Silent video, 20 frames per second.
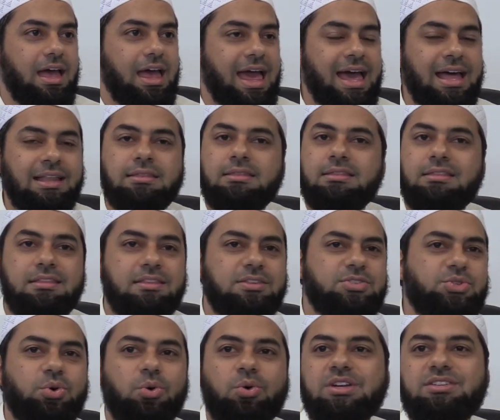And the
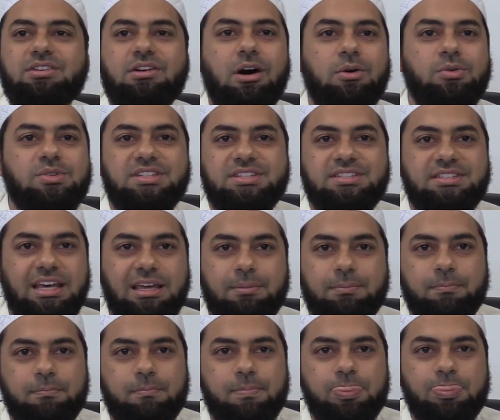stories are always the same.
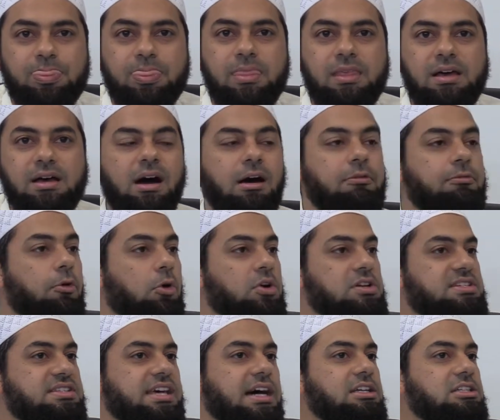A
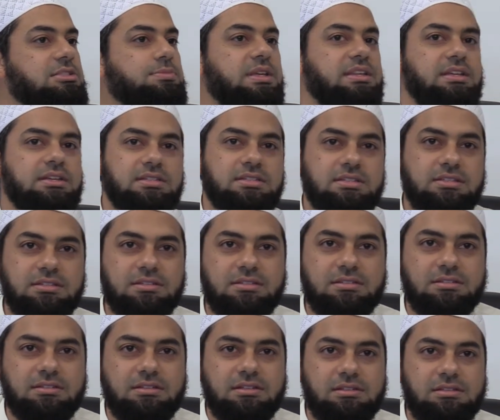voice tells me this.
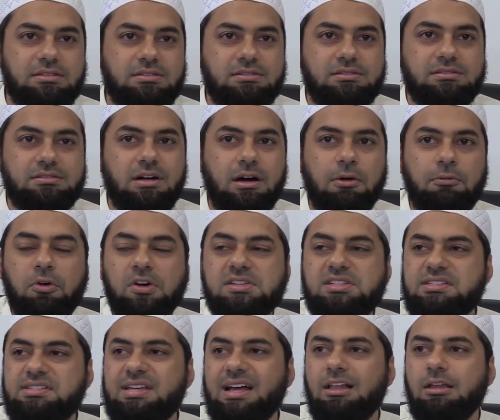A voice
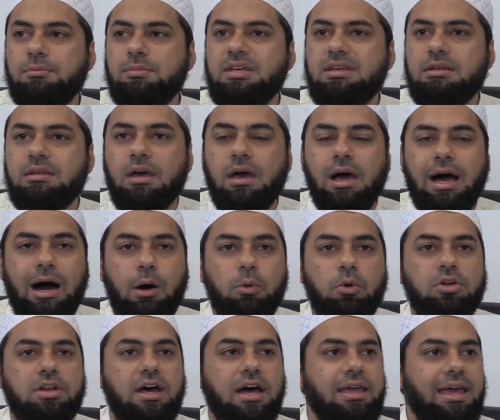is telling me how
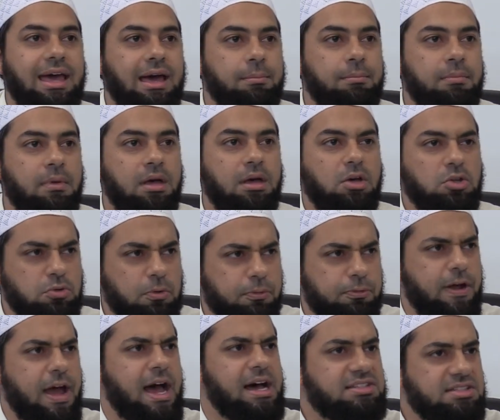good I am, to
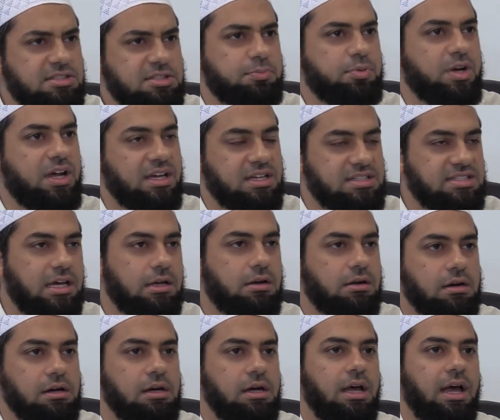fast and to pray,
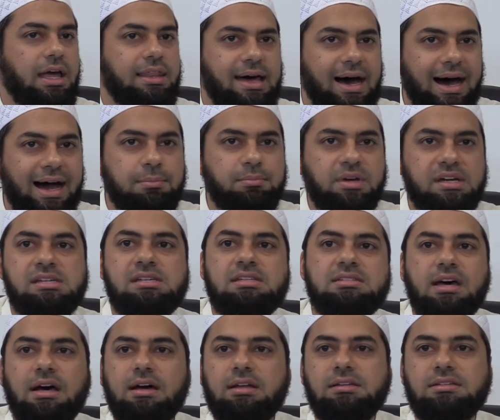etc. And that I'm
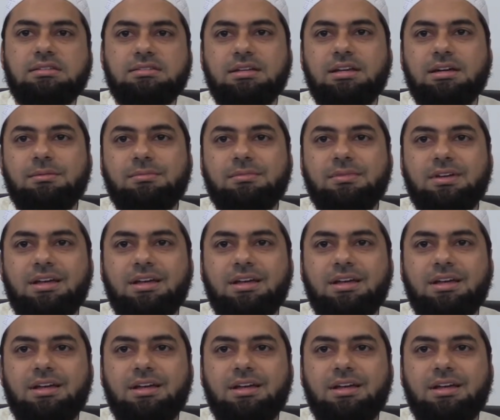Isa alayhi salam.